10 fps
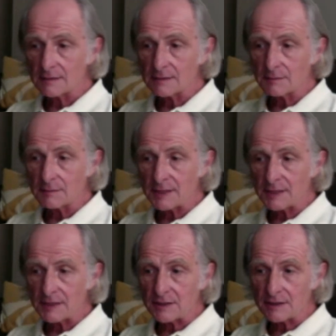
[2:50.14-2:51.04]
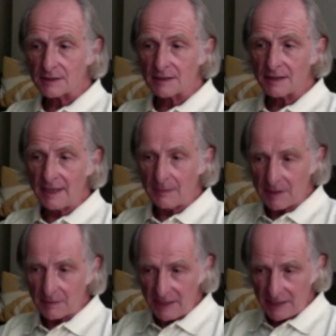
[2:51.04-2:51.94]
But
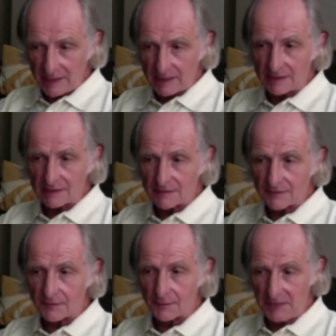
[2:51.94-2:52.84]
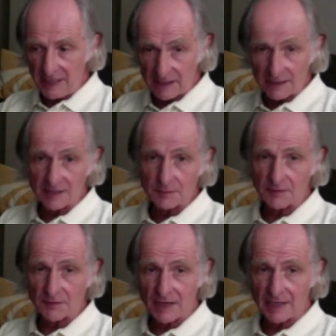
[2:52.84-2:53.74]
MME, for me at least,
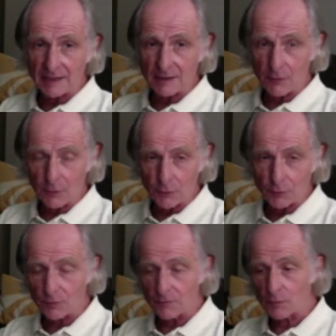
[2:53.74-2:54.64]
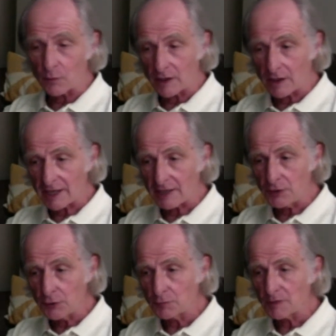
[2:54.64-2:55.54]
provided a home where I
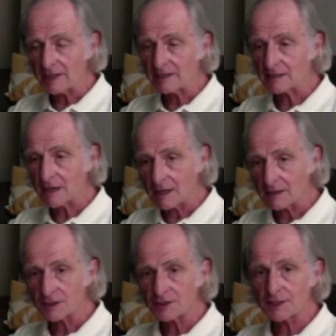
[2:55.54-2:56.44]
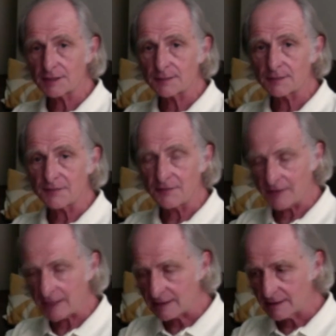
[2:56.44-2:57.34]
knew my scholarship
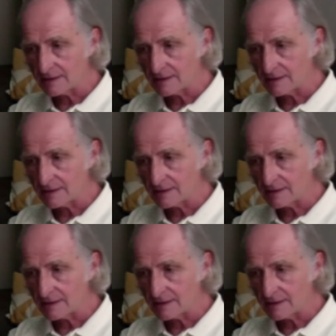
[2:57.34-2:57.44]
fit.